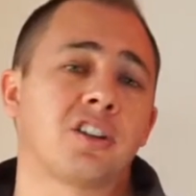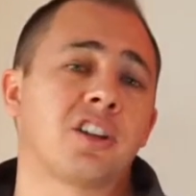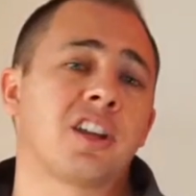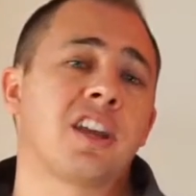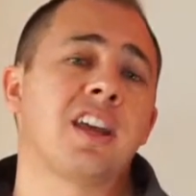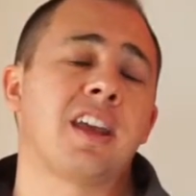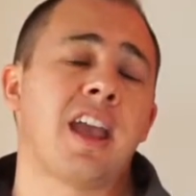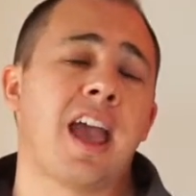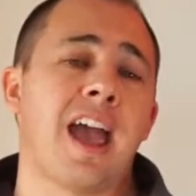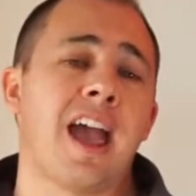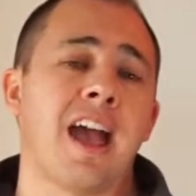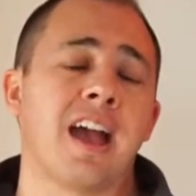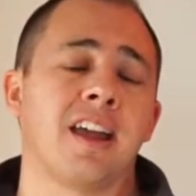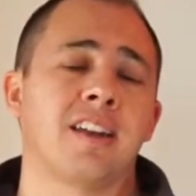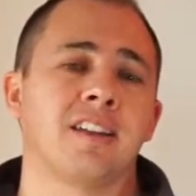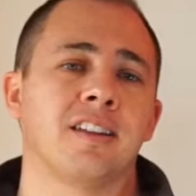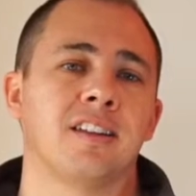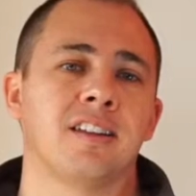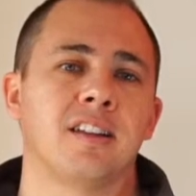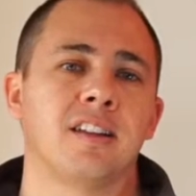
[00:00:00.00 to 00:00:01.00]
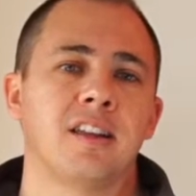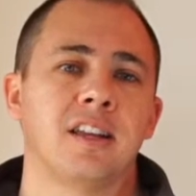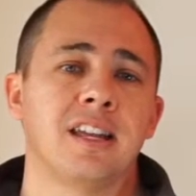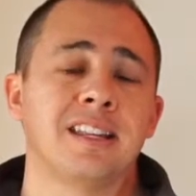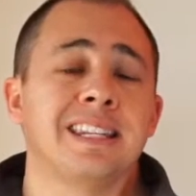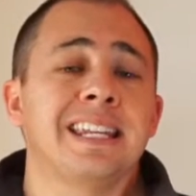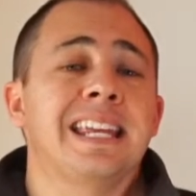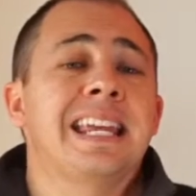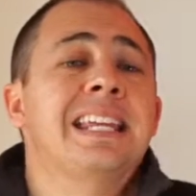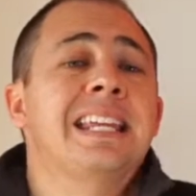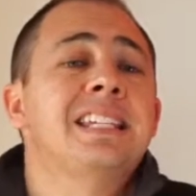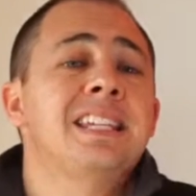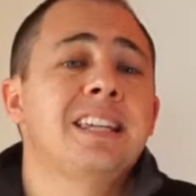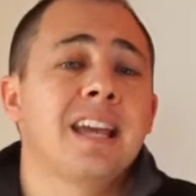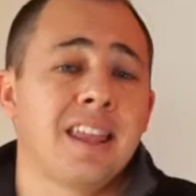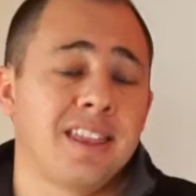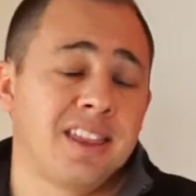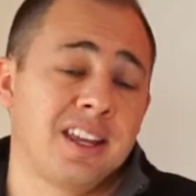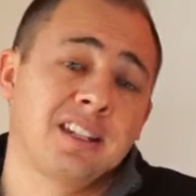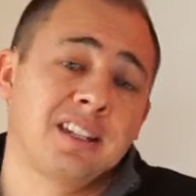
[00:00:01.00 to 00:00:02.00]
King had, it's easy,
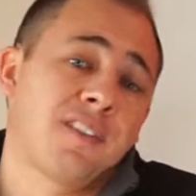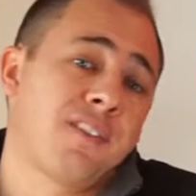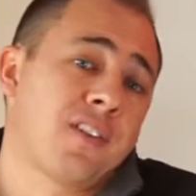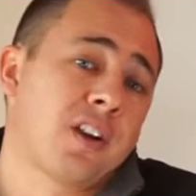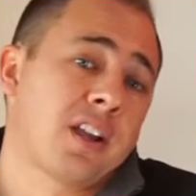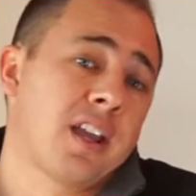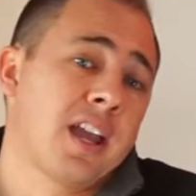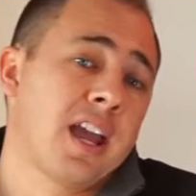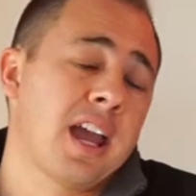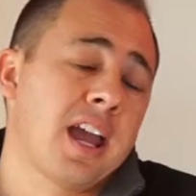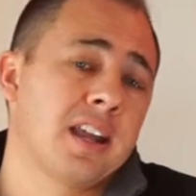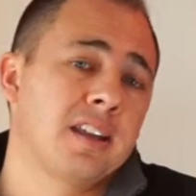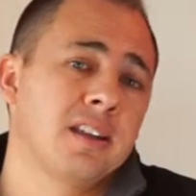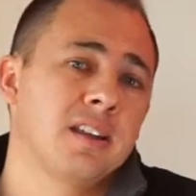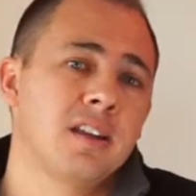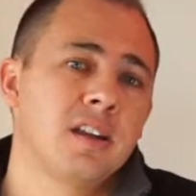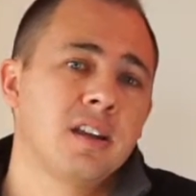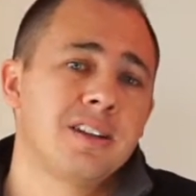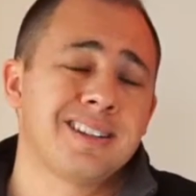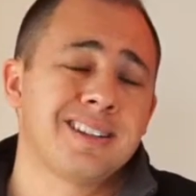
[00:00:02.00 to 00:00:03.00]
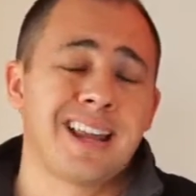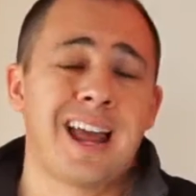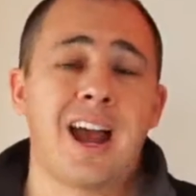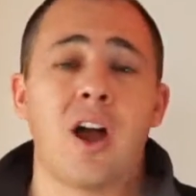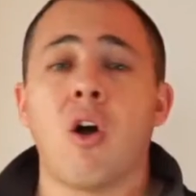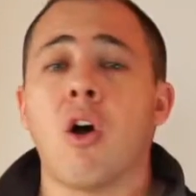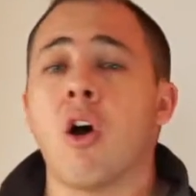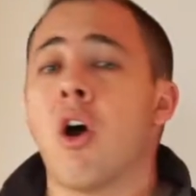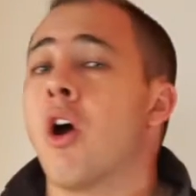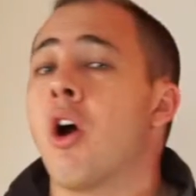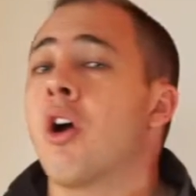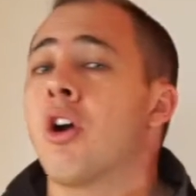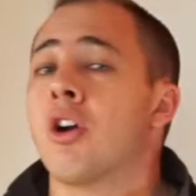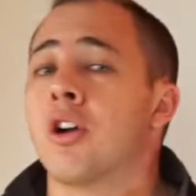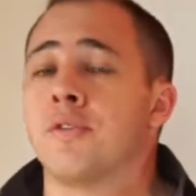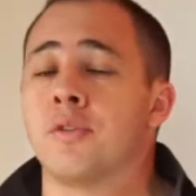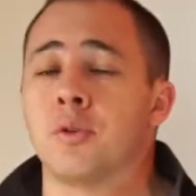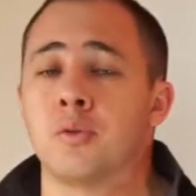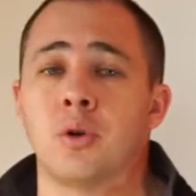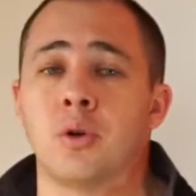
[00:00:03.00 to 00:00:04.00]
I think, to forget just how hard
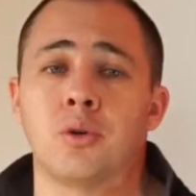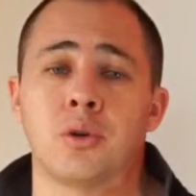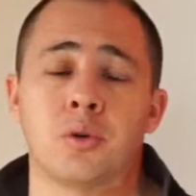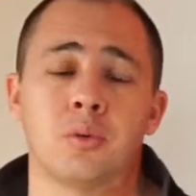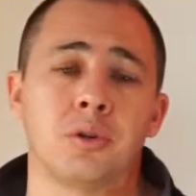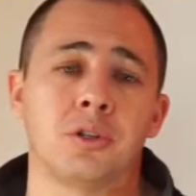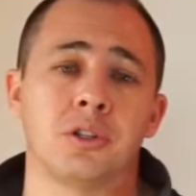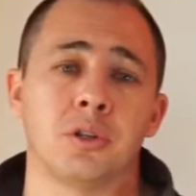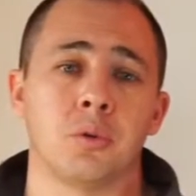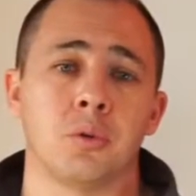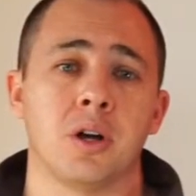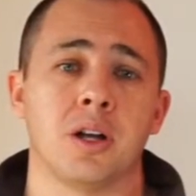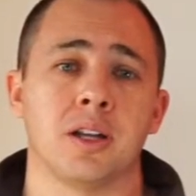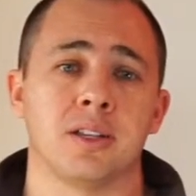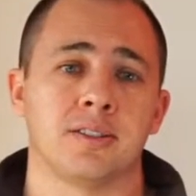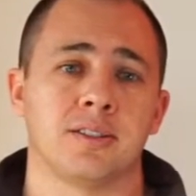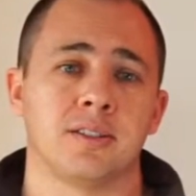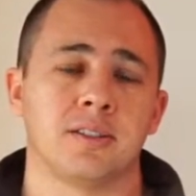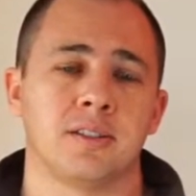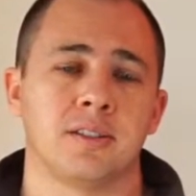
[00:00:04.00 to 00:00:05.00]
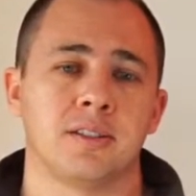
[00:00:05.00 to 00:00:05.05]
of a road it really was.